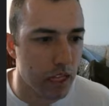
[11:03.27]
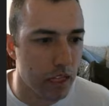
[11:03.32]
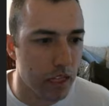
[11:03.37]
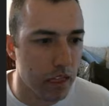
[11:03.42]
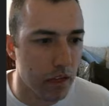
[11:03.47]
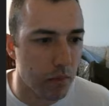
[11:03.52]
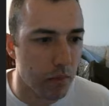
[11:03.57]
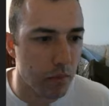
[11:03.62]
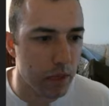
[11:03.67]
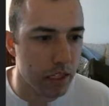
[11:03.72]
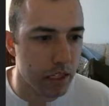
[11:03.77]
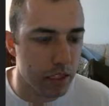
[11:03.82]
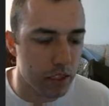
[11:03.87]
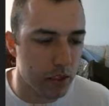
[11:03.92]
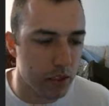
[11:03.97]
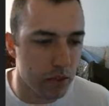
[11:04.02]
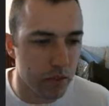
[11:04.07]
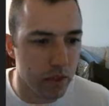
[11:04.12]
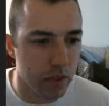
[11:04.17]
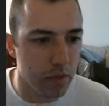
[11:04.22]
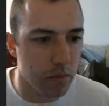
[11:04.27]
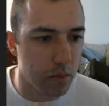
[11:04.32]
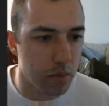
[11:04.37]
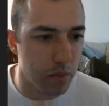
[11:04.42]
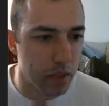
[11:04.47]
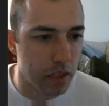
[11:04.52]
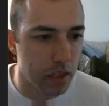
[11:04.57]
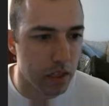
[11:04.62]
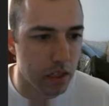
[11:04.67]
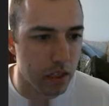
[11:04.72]
and then we need to
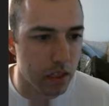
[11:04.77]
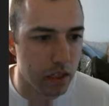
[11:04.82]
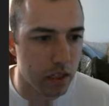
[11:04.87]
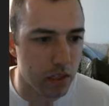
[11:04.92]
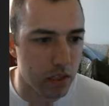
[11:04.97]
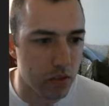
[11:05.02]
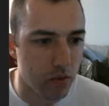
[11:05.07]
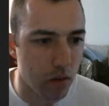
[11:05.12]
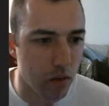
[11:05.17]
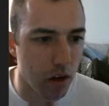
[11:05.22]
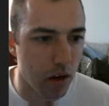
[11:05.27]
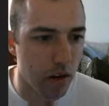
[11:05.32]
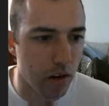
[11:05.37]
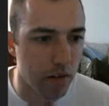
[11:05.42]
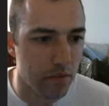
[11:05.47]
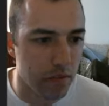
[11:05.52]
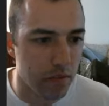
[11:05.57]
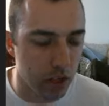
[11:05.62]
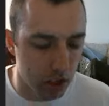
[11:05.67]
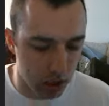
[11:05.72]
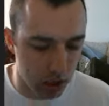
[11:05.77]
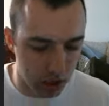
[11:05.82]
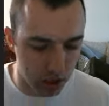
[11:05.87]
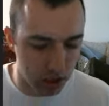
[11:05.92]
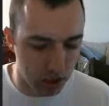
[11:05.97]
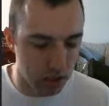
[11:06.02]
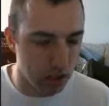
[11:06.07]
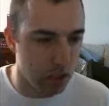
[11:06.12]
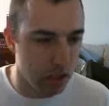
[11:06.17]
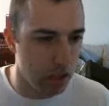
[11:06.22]
implement the draw
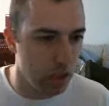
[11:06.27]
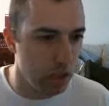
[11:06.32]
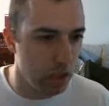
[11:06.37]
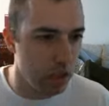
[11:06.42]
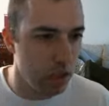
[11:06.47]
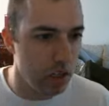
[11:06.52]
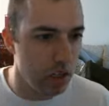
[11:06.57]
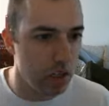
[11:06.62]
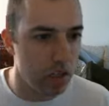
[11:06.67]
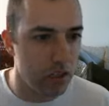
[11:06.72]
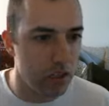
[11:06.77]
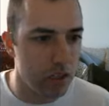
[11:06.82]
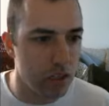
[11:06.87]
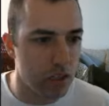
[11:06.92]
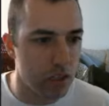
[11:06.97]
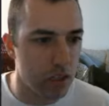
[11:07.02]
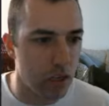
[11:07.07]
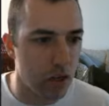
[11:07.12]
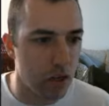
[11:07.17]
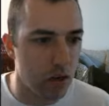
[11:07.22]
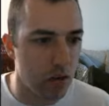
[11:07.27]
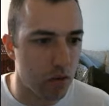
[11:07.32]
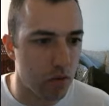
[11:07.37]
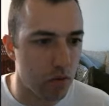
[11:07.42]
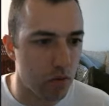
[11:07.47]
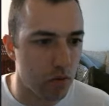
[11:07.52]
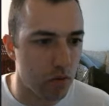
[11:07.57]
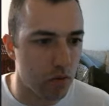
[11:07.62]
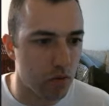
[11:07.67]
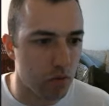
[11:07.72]
function.
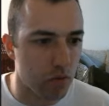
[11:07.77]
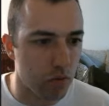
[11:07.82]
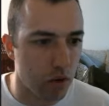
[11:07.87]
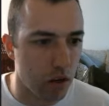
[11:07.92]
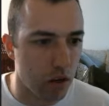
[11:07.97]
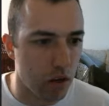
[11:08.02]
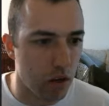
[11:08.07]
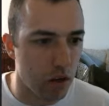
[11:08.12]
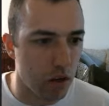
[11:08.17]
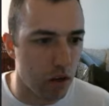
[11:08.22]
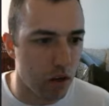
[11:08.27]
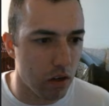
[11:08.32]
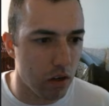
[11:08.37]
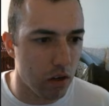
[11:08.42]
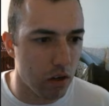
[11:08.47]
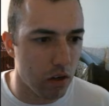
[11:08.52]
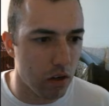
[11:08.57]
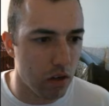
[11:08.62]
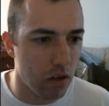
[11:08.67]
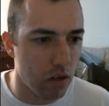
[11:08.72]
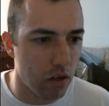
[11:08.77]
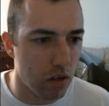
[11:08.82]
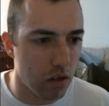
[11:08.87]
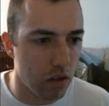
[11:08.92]
So draw,